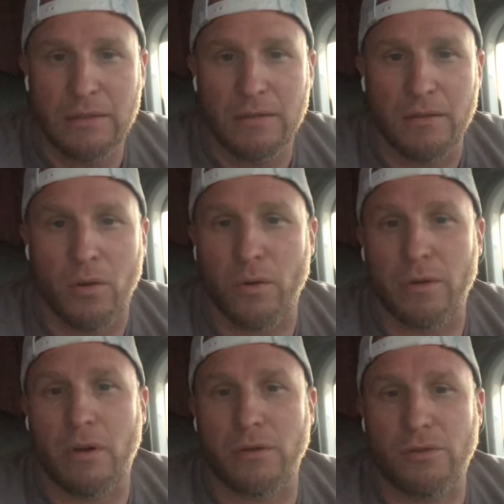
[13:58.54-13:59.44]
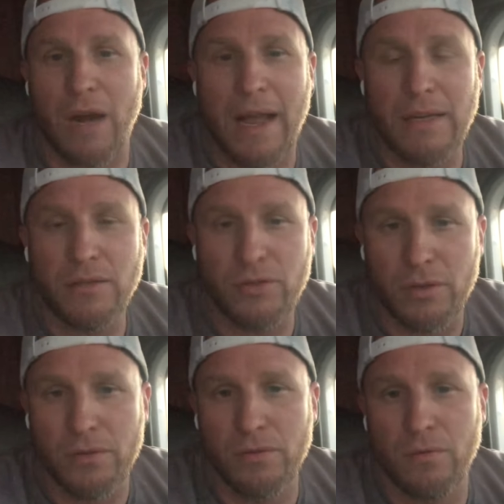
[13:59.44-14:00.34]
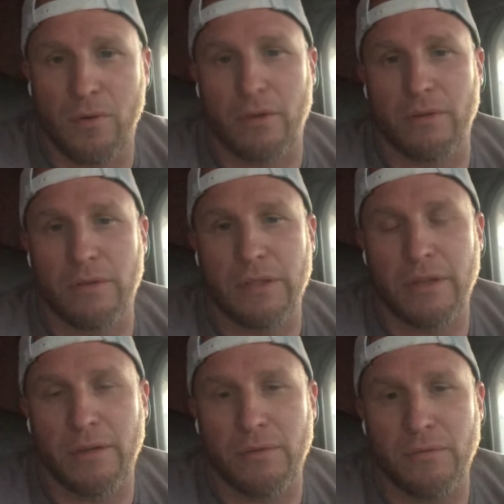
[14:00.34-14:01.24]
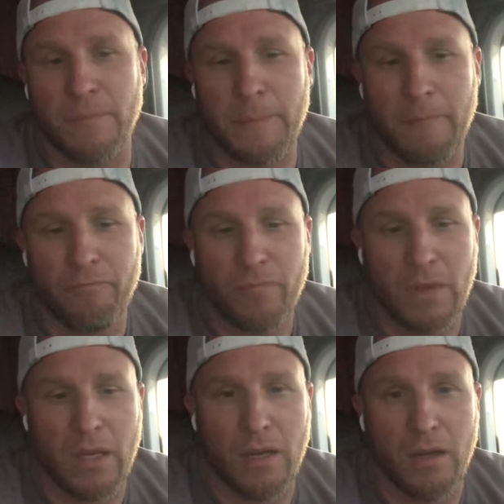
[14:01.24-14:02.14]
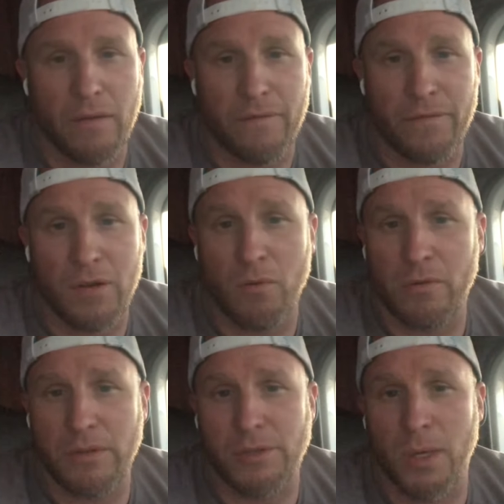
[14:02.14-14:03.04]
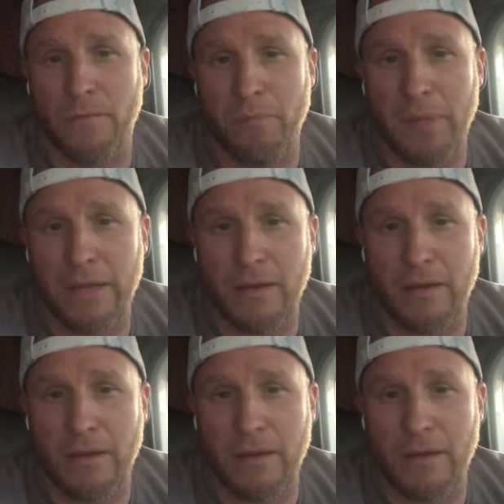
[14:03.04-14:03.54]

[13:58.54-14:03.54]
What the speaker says: or are trying to, or you know, if you're wanting to jump from being